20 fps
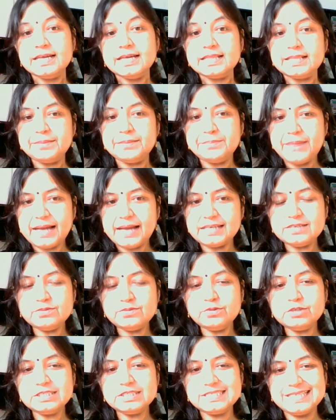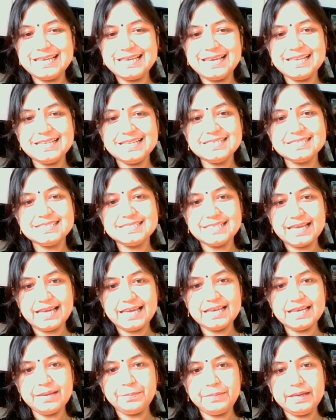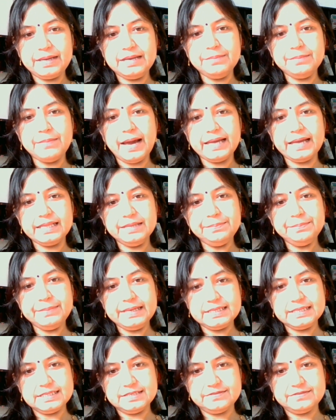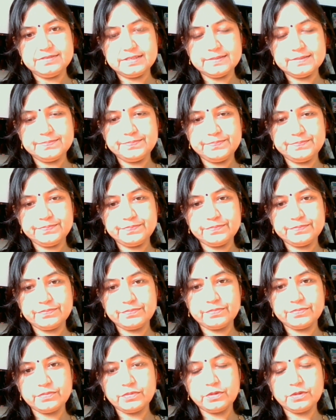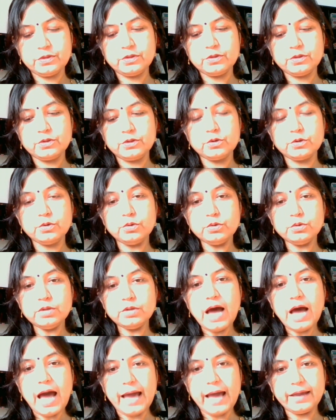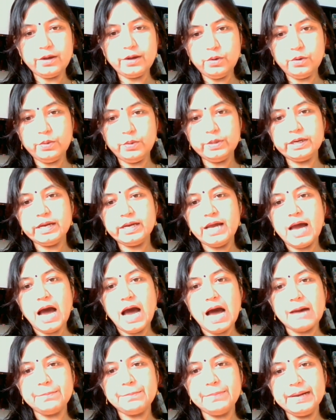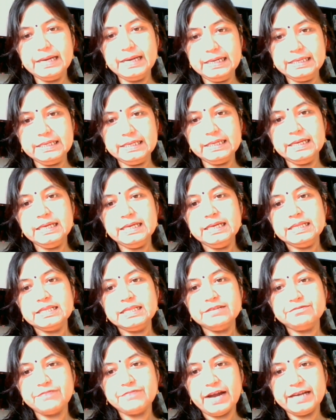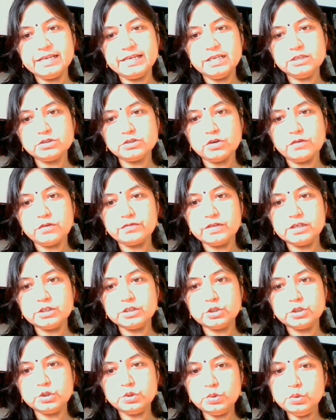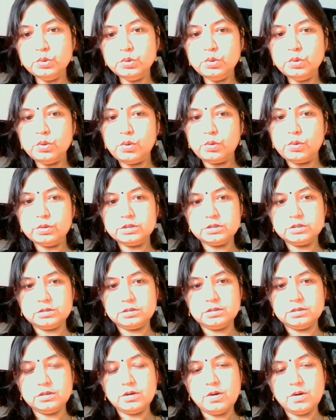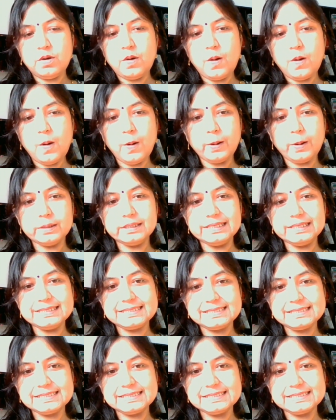The matter was taken in second appeal by the plaintiffs. Though the High Court upheld the findings of the 2 courts on the